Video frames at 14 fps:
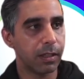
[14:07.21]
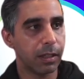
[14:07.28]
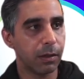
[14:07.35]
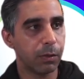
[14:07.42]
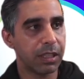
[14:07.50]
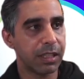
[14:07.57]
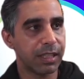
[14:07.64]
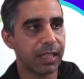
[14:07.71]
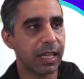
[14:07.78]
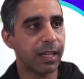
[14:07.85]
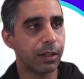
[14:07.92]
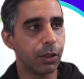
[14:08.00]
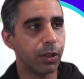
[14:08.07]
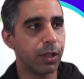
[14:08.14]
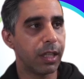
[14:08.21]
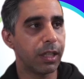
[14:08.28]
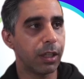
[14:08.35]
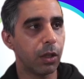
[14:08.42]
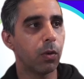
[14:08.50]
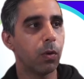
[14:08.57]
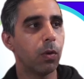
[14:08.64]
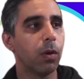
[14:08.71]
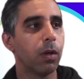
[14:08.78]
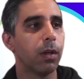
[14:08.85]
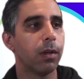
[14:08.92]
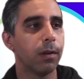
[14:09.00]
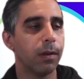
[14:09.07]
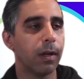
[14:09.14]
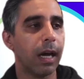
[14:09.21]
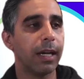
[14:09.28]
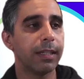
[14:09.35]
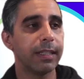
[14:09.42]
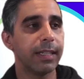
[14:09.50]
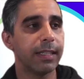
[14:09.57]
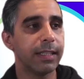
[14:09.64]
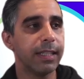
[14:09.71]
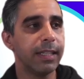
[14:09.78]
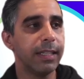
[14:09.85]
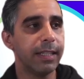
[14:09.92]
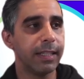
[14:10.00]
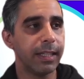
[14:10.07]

Now, once you start earning your RDNT,